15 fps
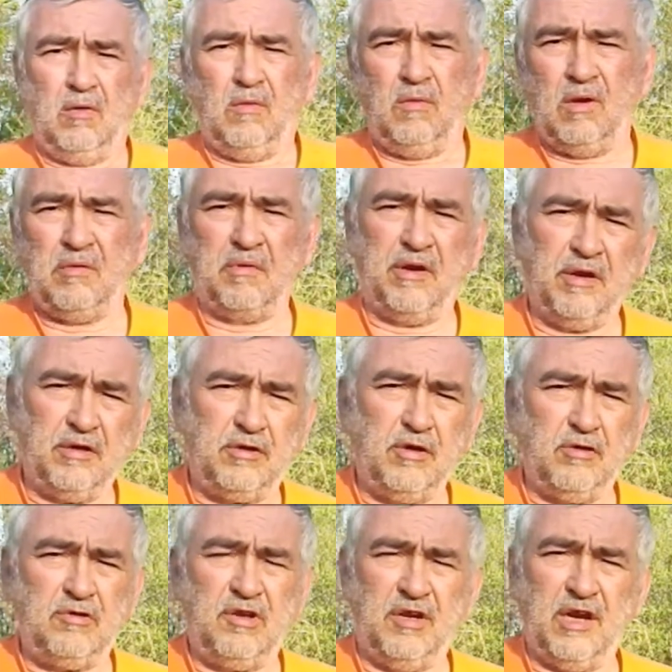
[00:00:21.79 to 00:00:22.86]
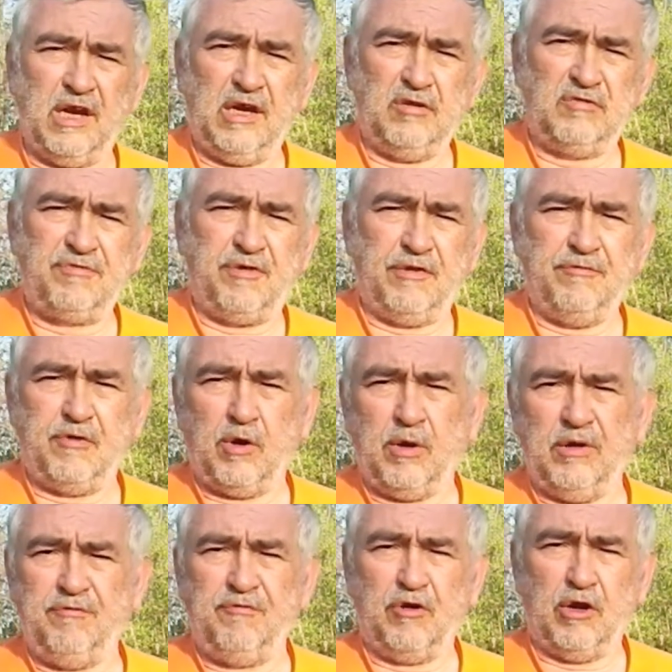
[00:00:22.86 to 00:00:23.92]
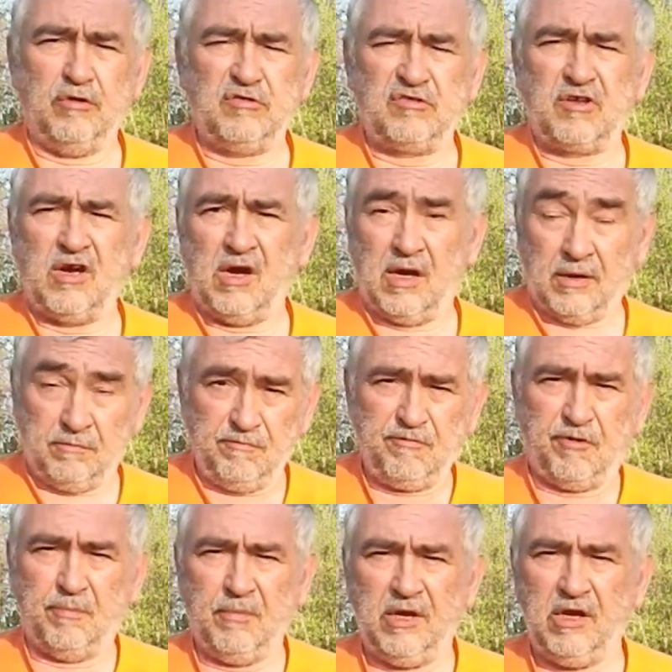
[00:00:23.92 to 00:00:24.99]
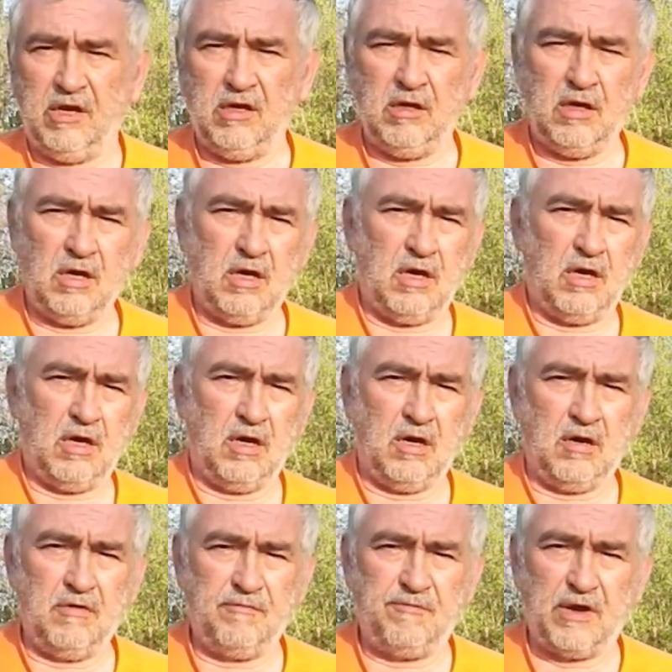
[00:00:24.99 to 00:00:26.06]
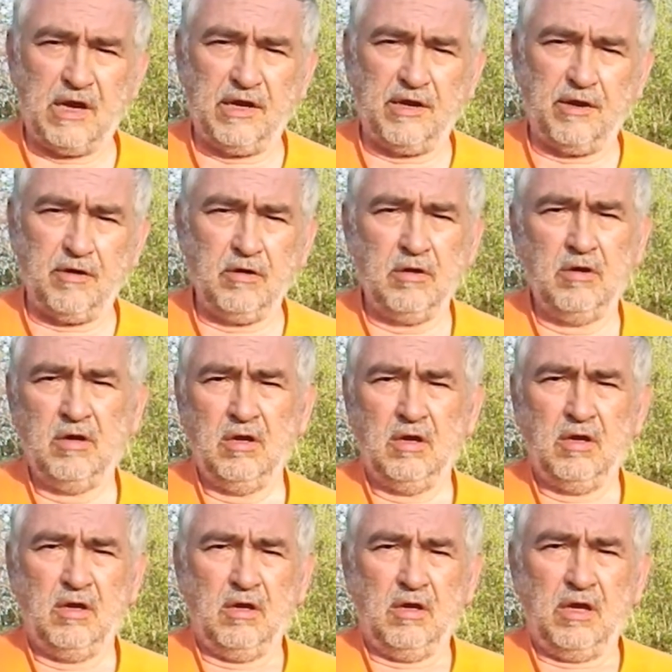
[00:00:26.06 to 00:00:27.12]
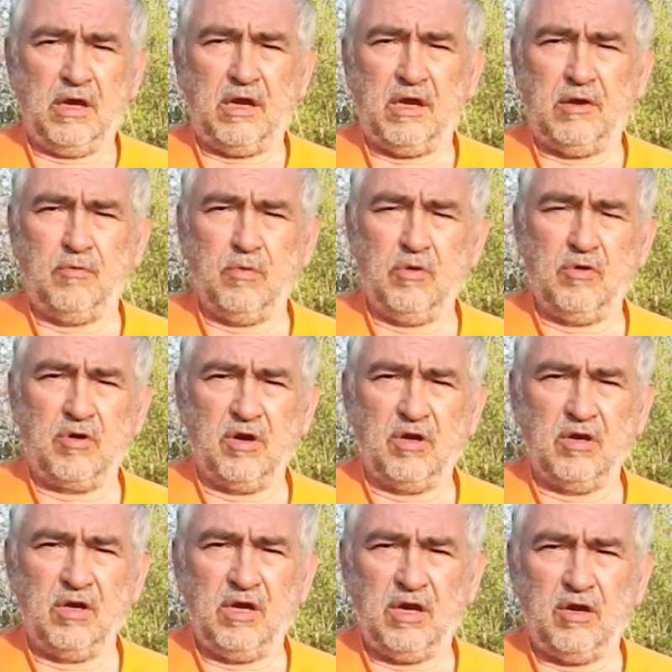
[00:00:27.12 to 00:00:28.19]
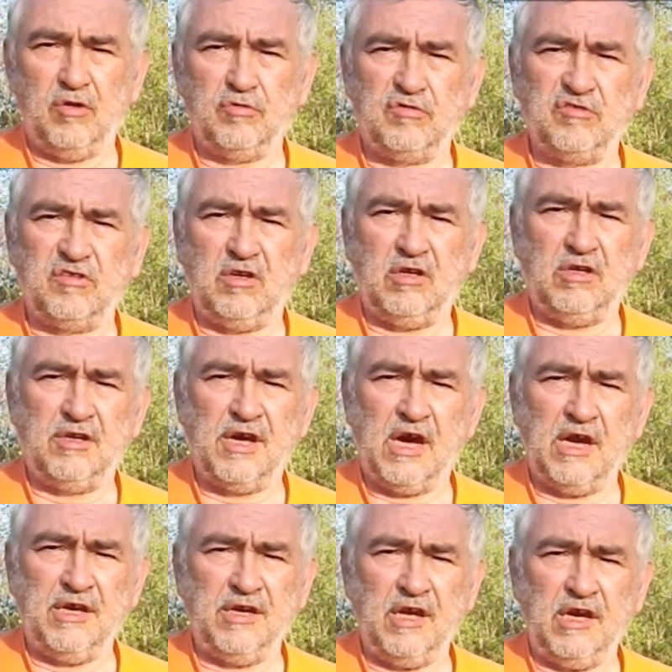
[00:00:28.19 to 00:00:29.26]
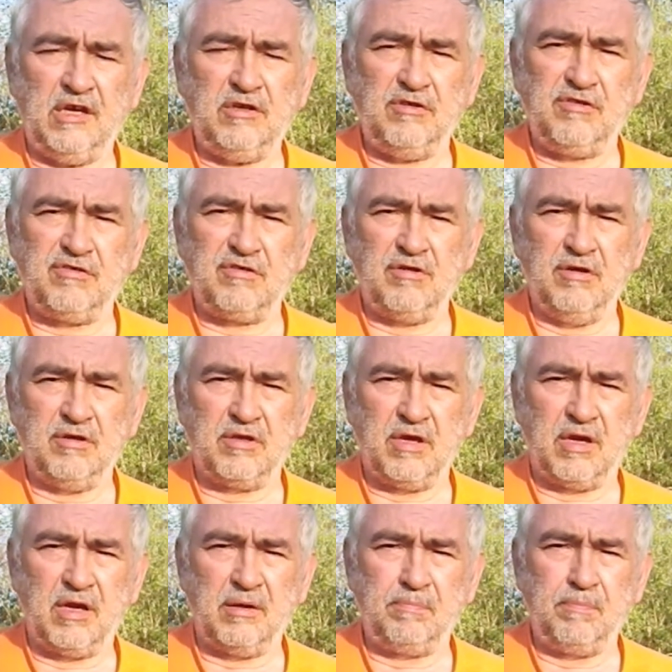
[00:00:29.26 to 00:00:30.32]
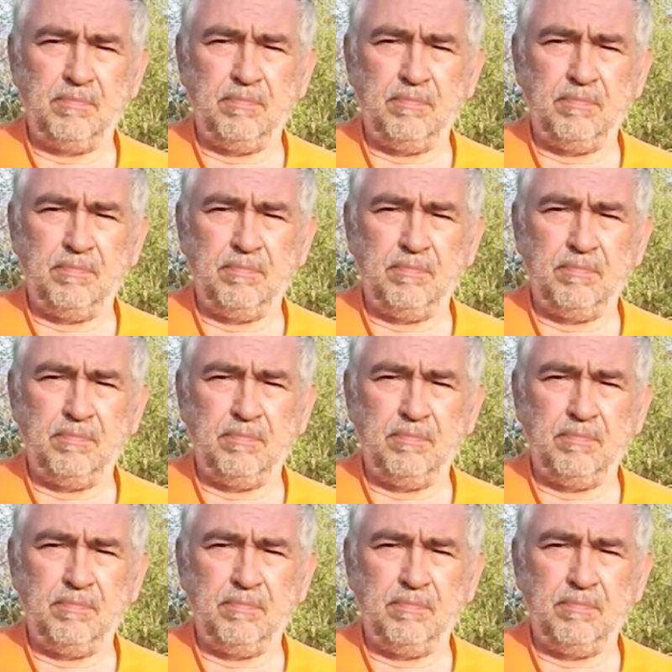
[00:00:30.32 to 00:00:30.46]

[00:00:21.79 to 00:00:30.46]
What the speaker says: What I'm going to do today is for the very first time for me fire a Ruger LC9H, a